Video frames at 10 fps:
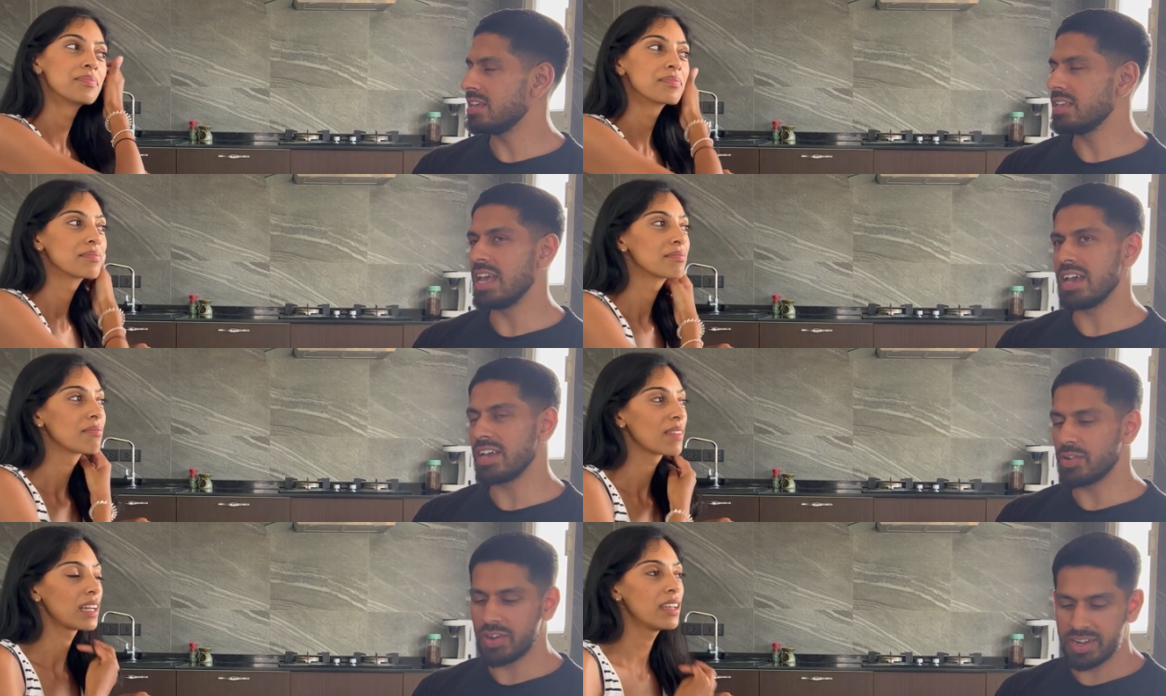Speaker 1: Yeah, I
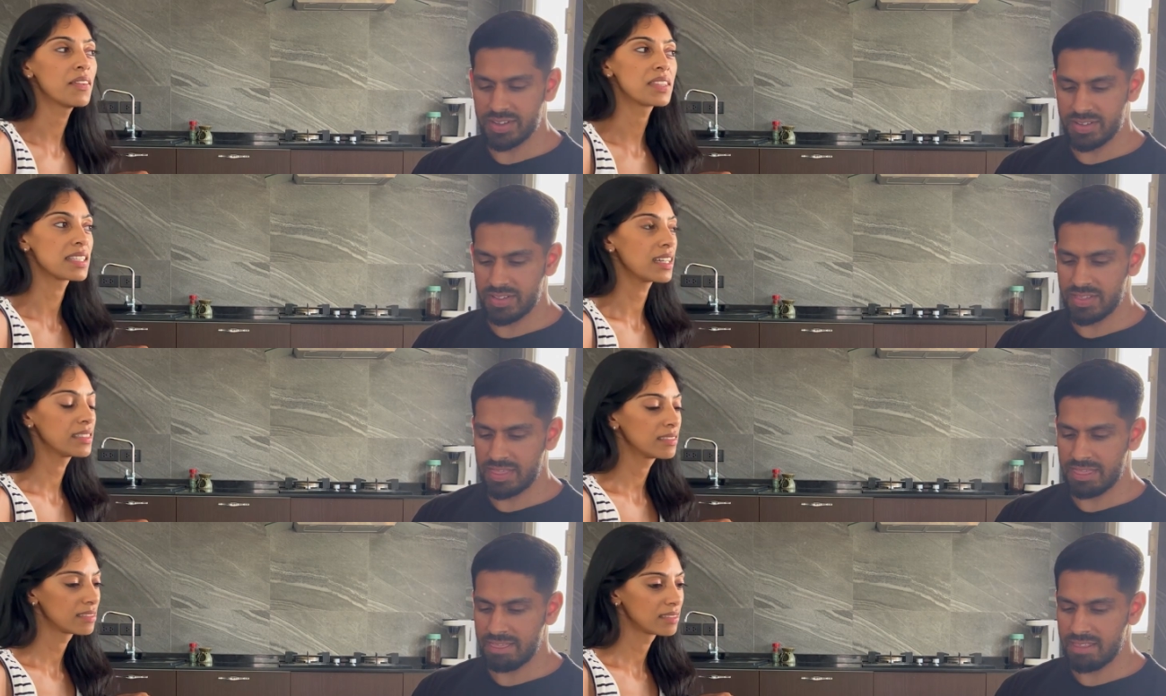agree. I
Speaker 2: love the
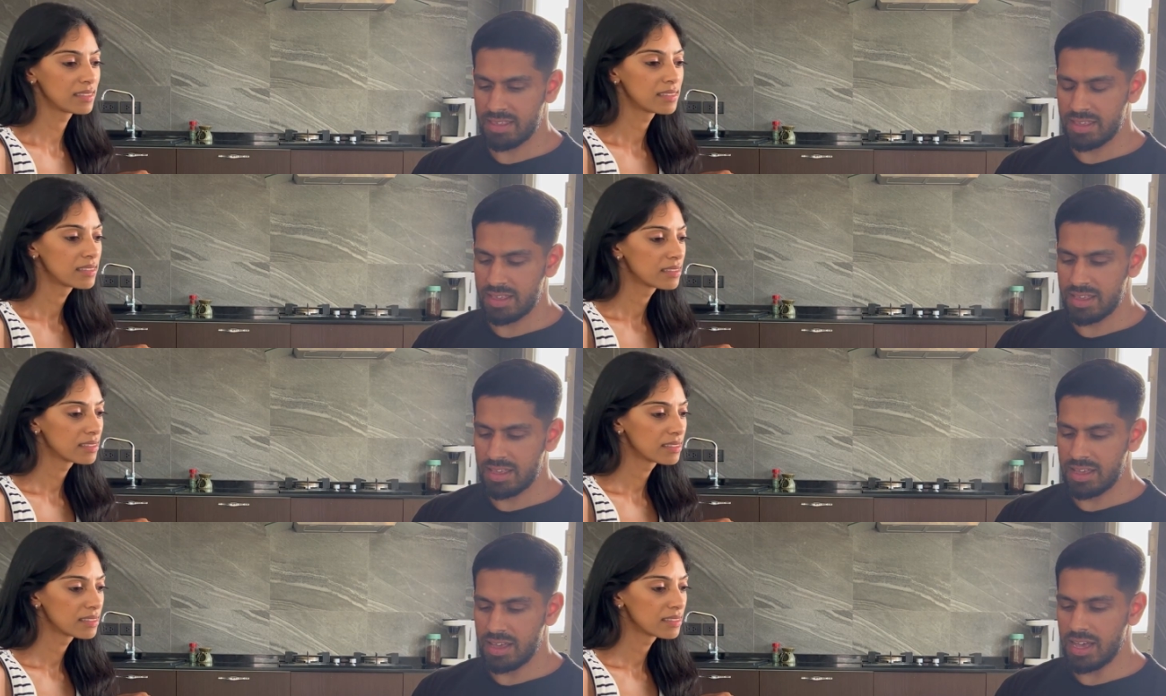sun.
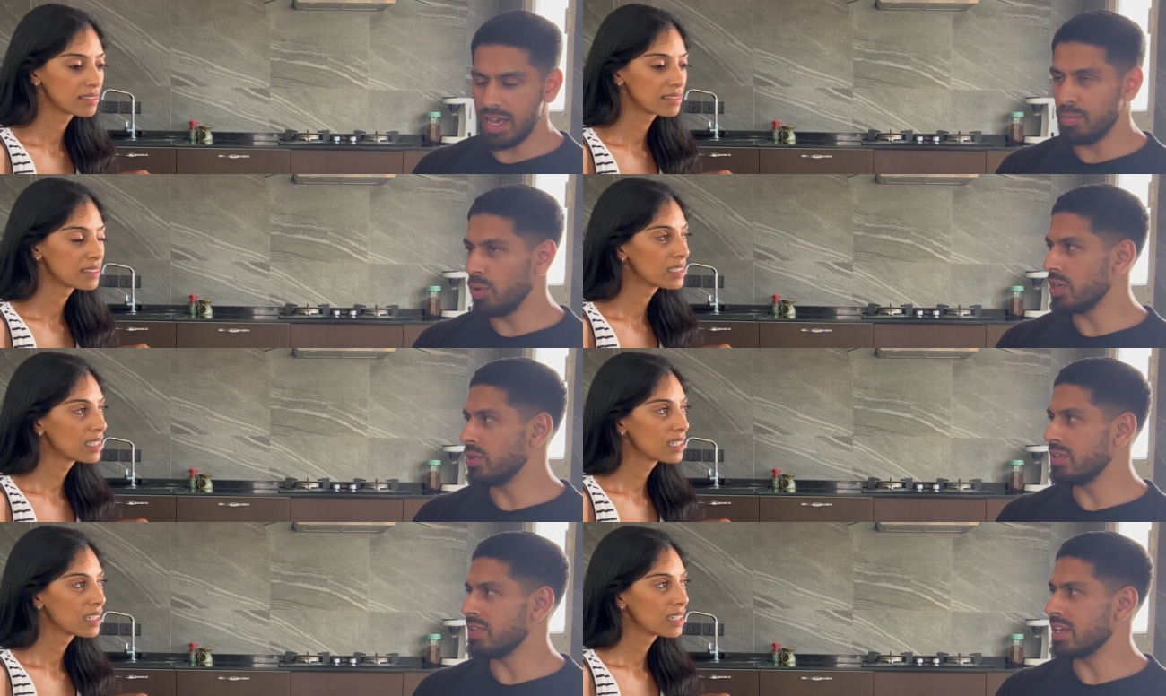
Speaker 1: Uh, morning
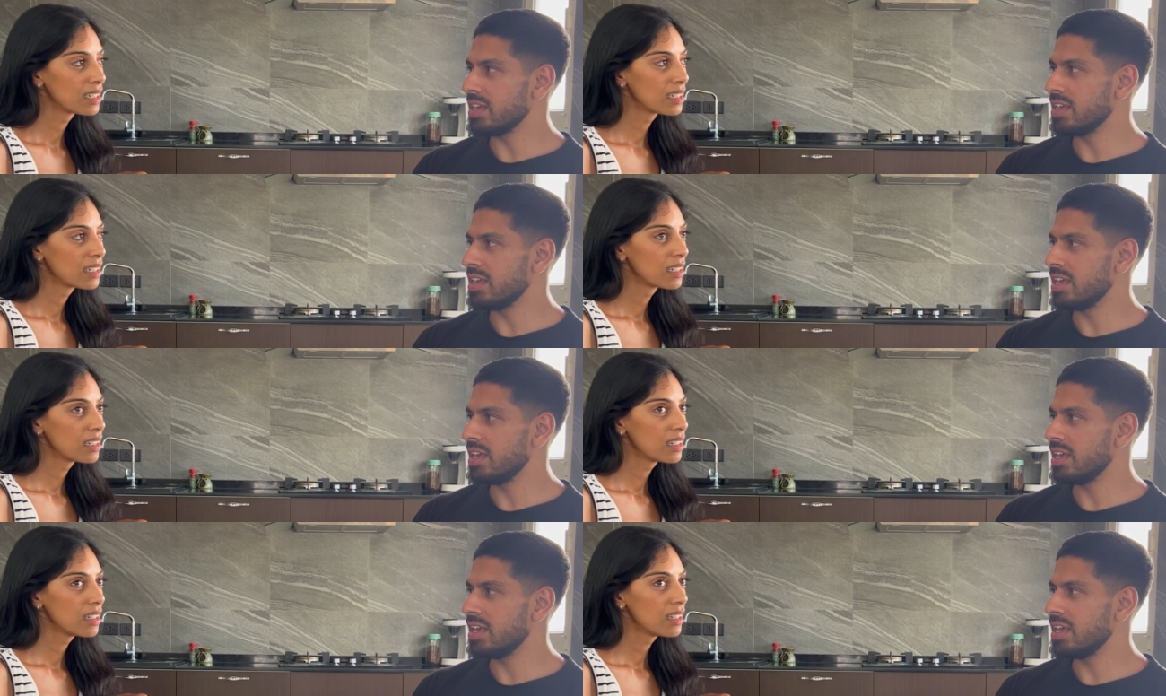or evening?
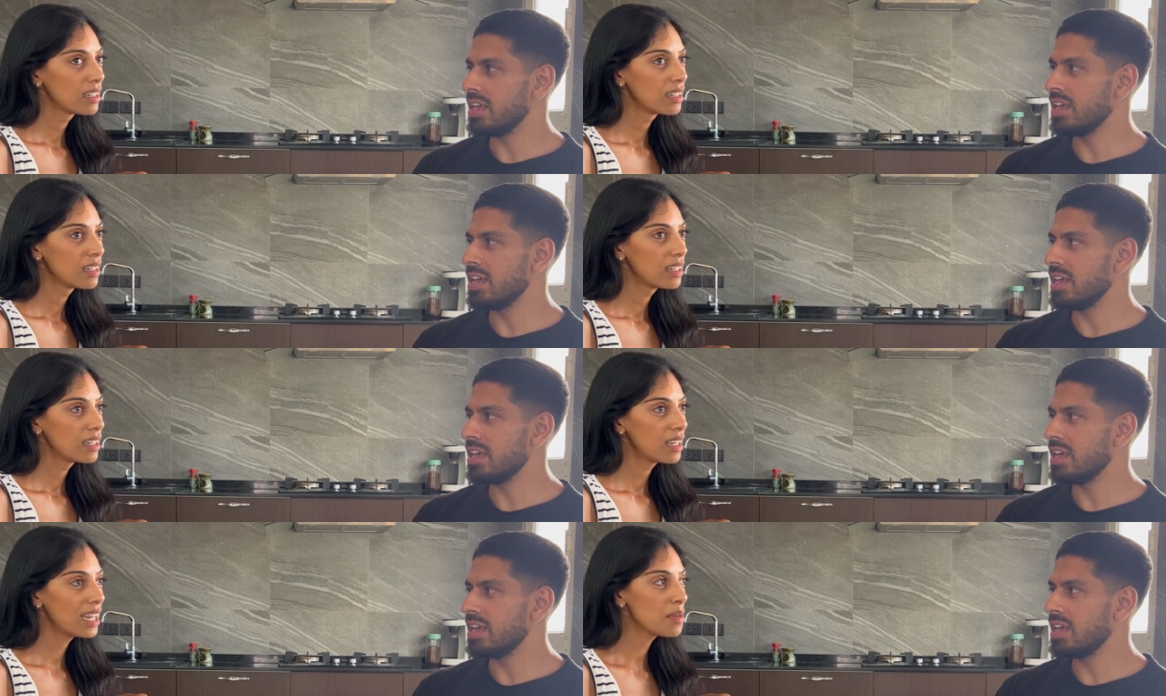
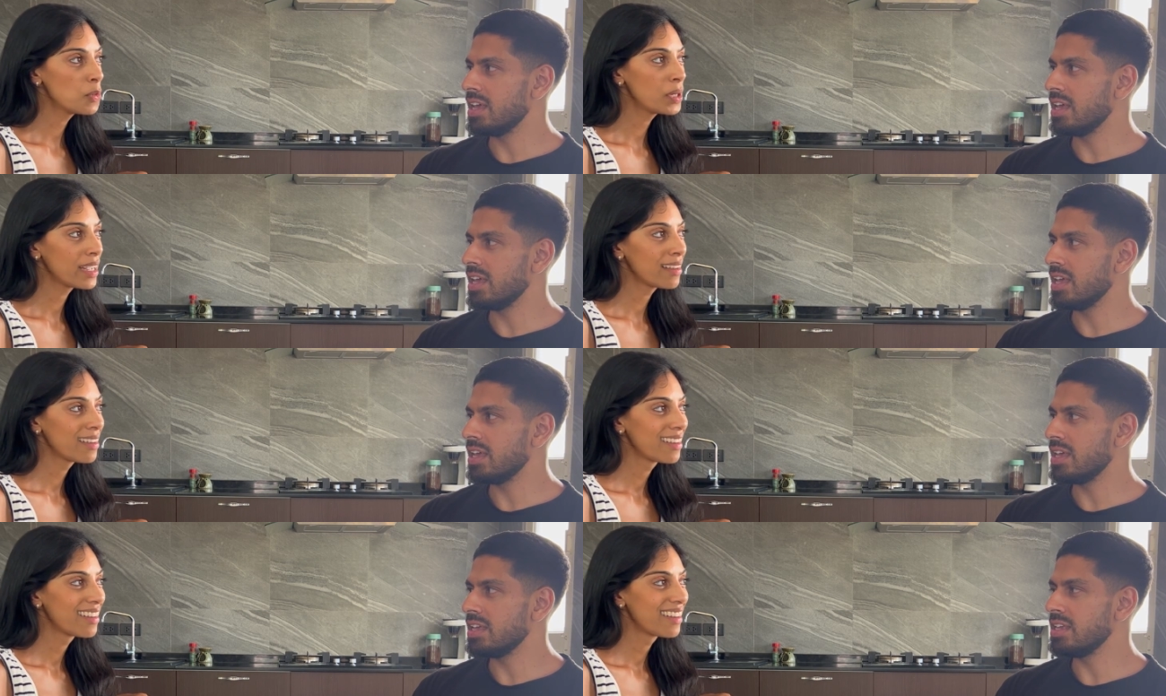
Speaker 2: I like morning.
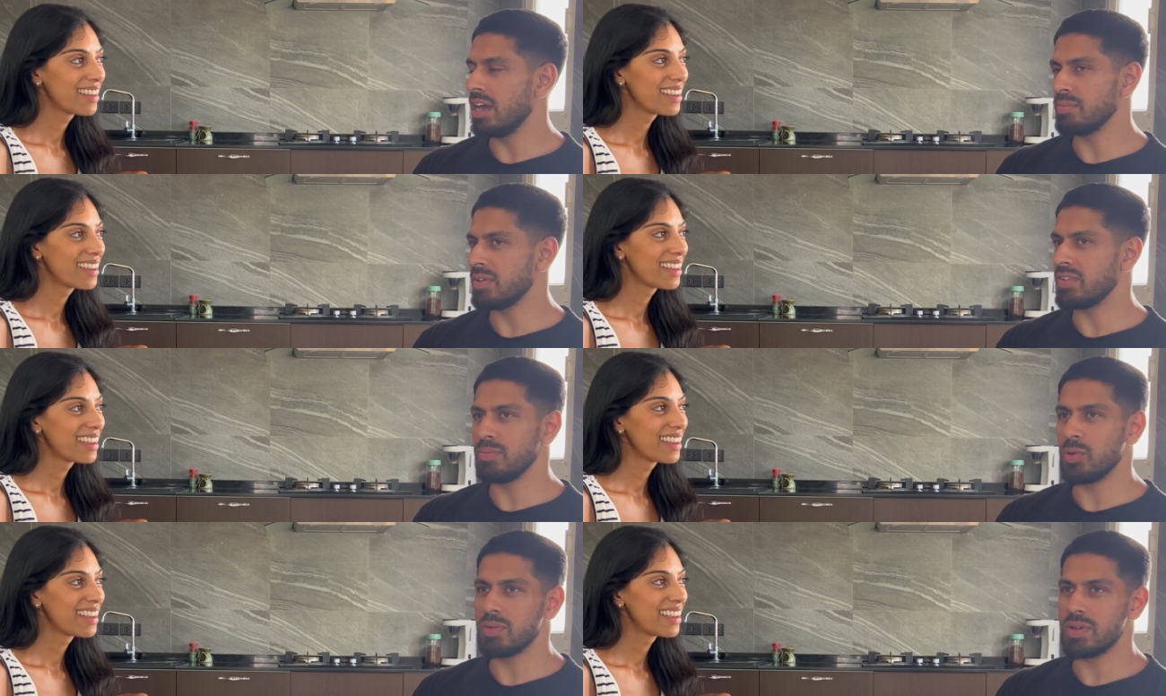
Speaker 1: Yeah, I'm definitely a
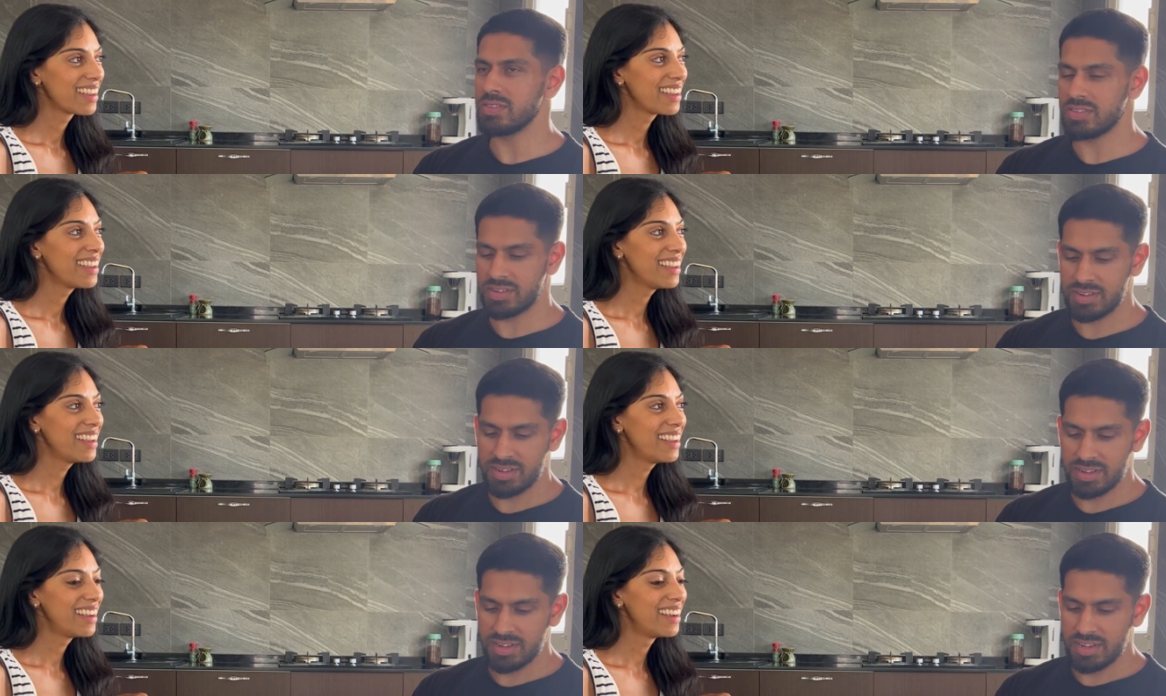morning person.
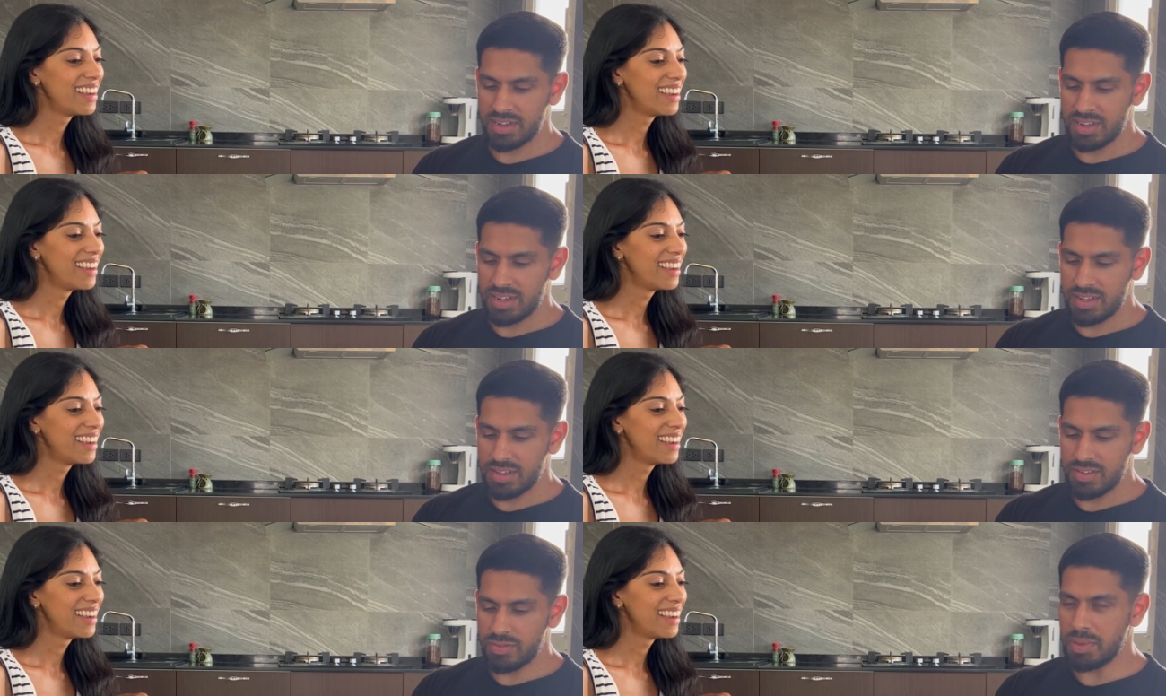Yeah.
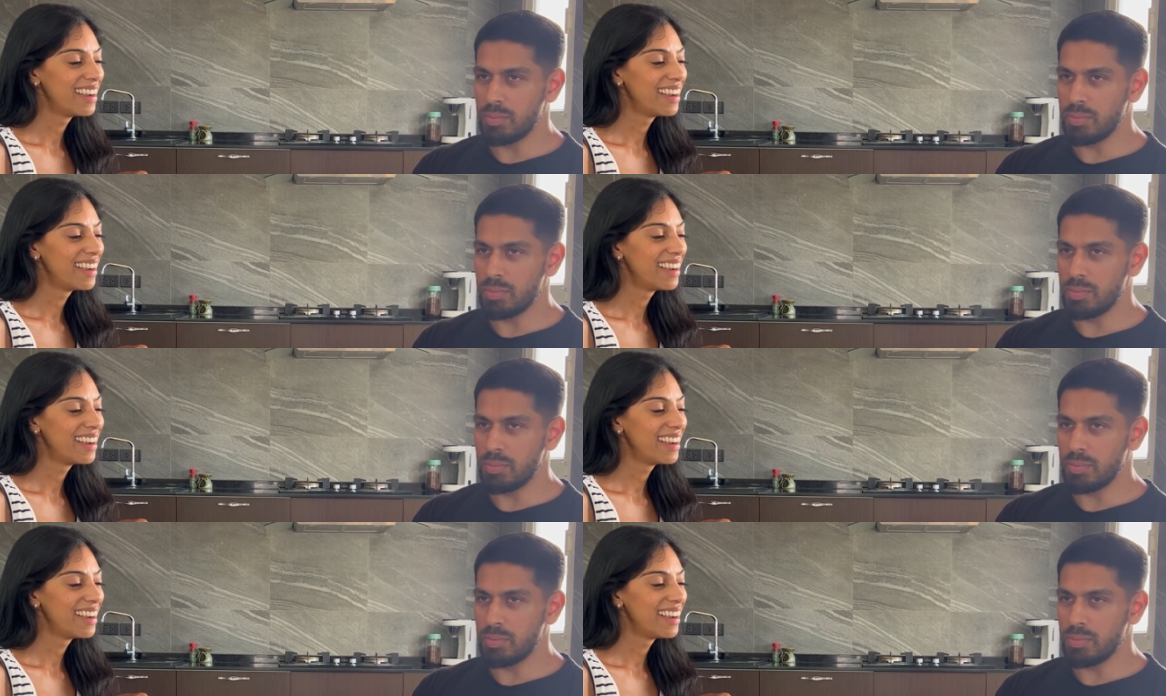For me,